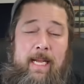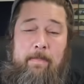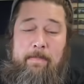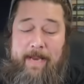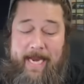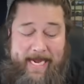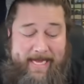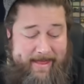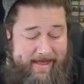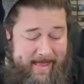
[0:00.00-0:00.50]

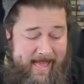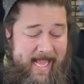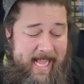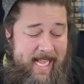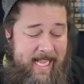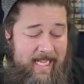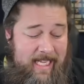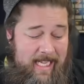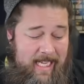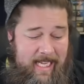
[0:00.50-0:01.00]
But I
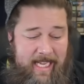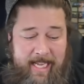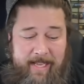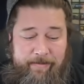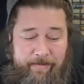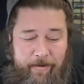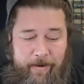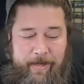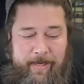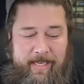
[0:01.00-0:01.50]
think
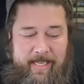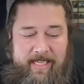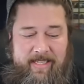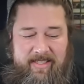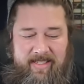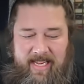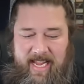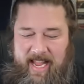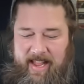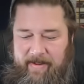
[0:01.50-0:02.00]
if we're going to get
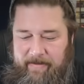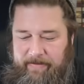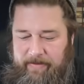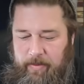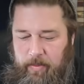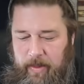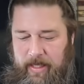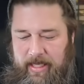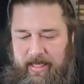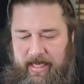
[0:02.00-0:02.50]
saved,
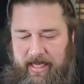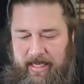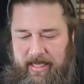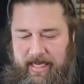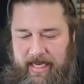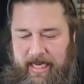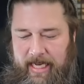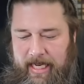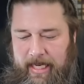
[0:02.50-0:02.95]
we need